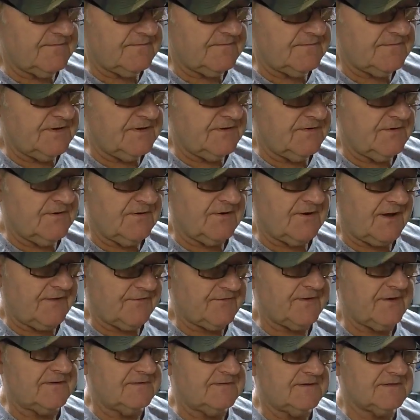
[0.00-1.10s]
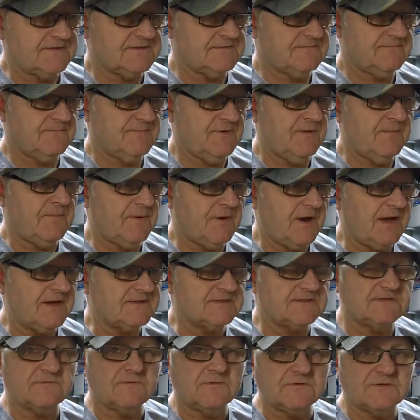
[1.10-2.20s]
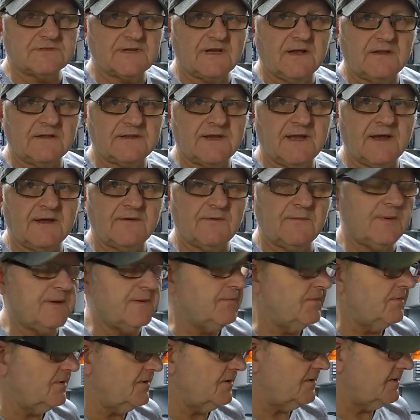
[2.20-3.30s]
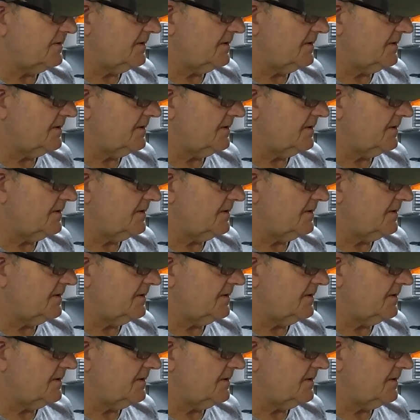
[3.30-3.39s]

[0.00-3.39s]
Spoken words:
you know, I think the prices will settle down a bit more.